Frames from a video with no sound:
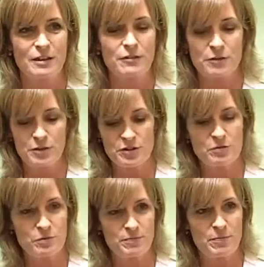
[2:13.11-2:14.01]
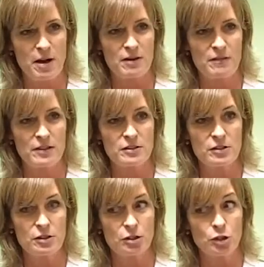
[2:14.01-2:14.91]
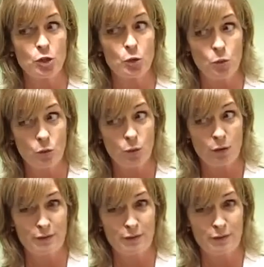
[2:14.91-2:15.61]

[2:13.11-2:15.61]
The first part of it is glue.